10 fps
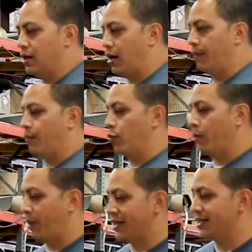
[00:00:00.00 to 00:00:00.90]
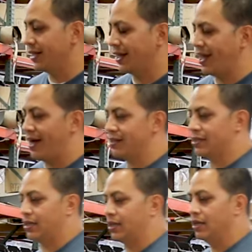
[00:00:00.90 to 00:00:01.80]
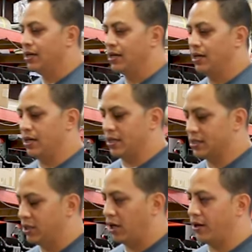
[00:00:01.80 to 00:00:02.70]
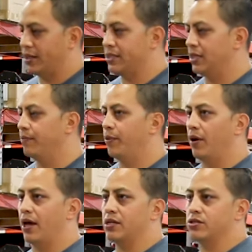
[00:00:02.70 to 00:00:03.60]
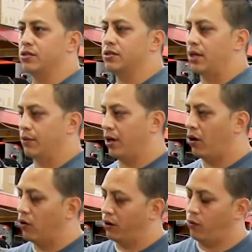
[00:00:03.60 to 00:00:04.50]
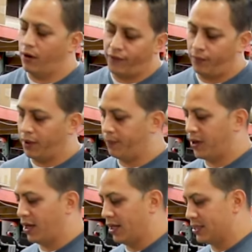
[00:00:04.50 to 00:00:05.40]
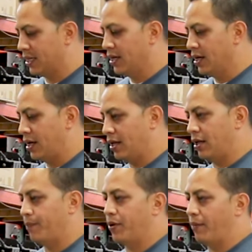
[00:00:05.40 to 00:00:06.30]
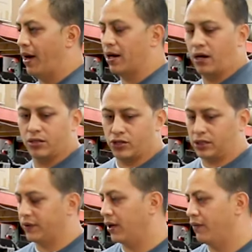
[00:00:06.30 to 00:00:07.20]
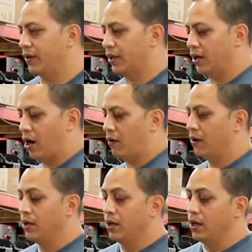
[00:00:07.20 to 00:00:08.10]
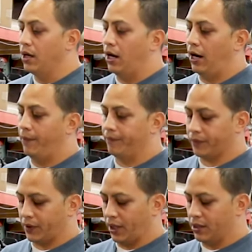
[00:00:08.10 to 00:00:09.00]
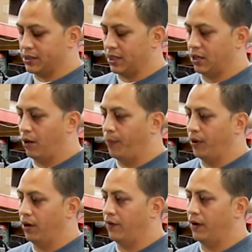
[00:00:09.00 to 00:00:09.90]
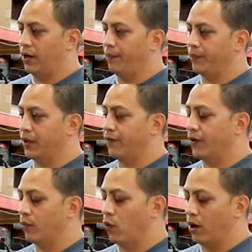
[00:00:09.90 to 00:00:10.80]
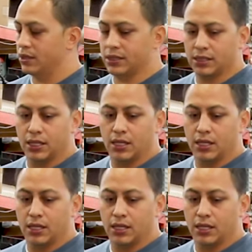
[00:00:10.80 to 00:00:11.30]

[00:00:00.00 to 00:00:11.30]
Um, replacing the casing is not as simple as just I'm gonna order one from BPS and then put it back on, transfer everything. No, um, there is a couple of um, different ones.